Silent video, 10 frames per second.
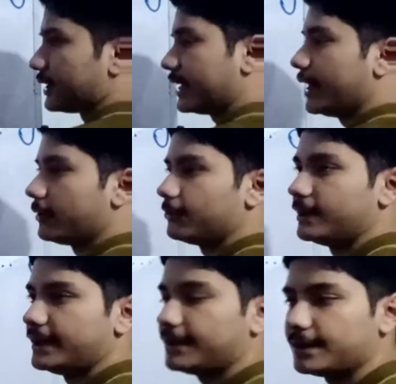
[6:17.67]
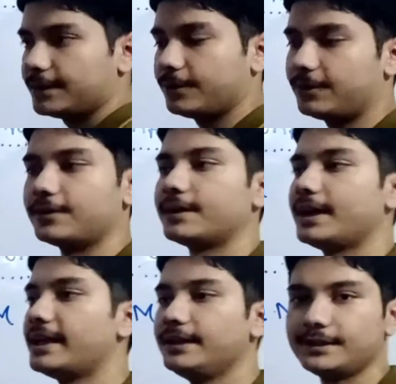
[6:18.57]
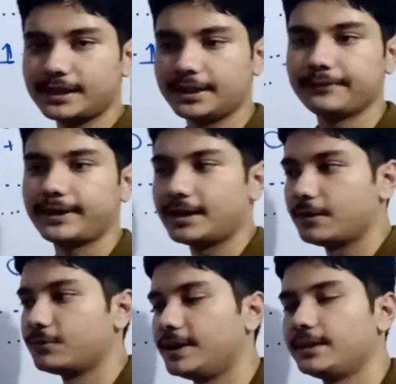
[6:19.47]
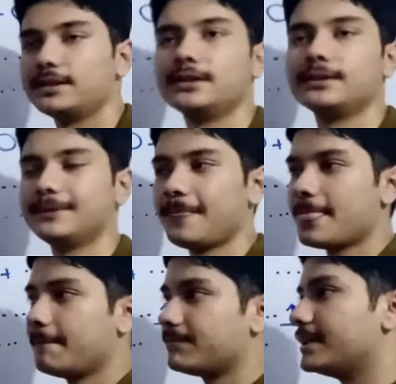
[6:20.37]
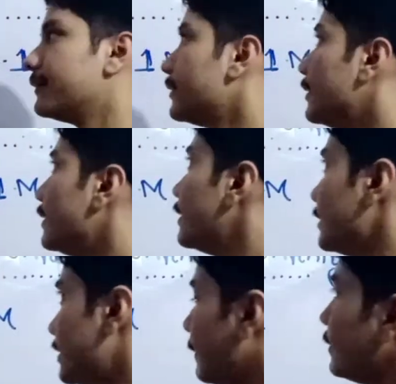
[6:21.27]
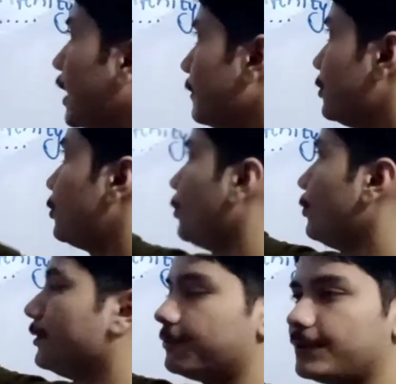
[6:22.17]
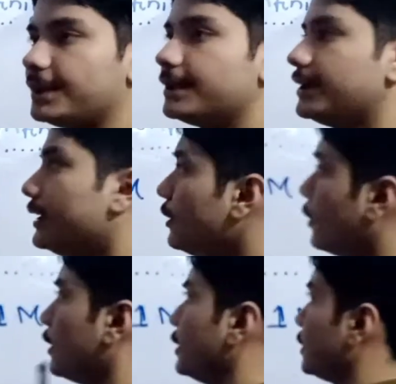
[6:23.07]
a calculator or any scientific calculator, they will sometimes show you infinity and